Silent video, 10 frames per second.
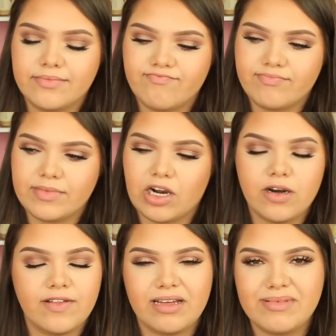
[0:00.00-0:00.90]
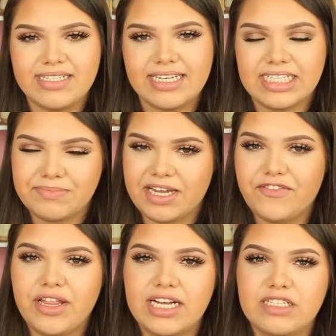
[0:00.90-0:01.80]
I don't know if that makes sense, but I
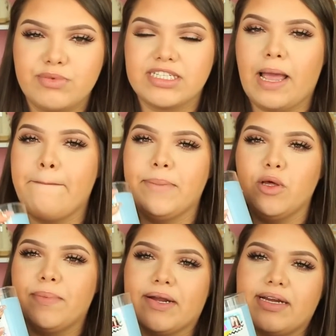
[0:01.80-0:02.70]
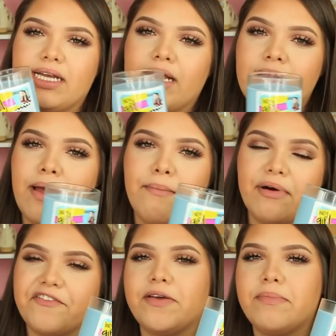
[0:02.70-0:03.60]
feel like it smells like blueberry
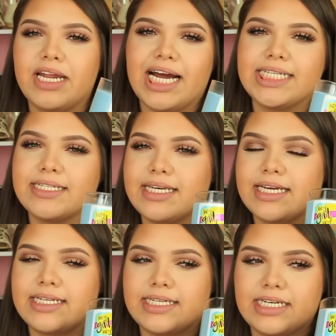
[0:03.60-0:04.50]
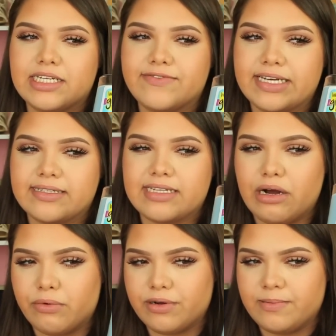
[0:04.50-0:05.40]
muffin, but it has like a tint of like
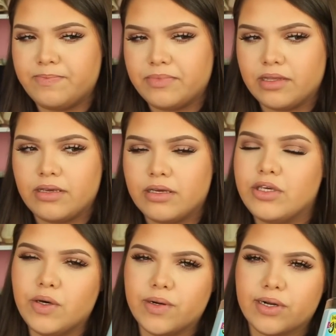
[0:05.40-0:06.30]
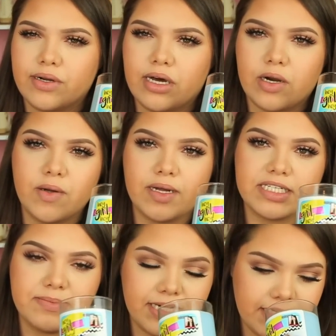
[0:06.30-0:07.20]
sour yogurt. I don't know how to
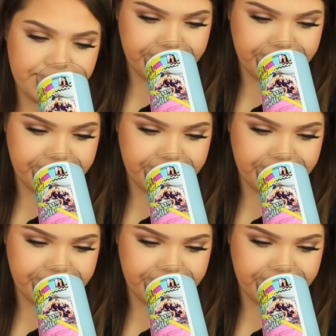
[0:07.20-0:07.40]
explain it.